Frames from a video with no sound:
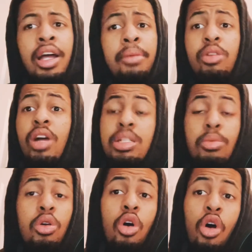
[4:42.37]
But Grayson
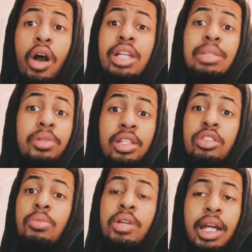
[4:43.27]
Mccall has the potential
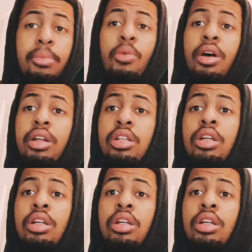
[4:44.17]
to be the number one